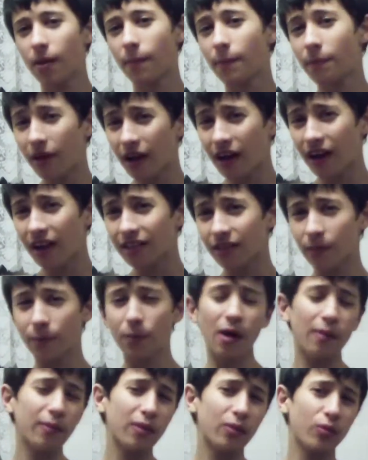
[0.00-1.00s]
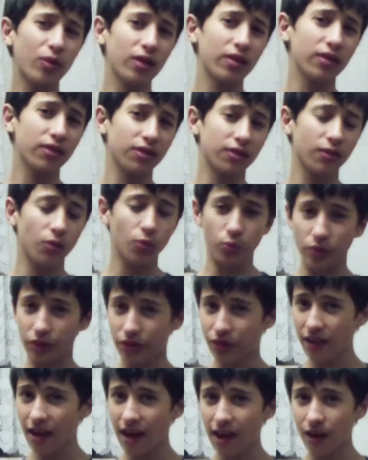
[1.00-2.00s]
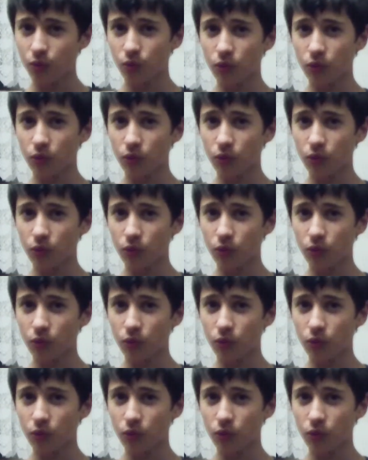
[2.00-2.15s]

But the problem was with that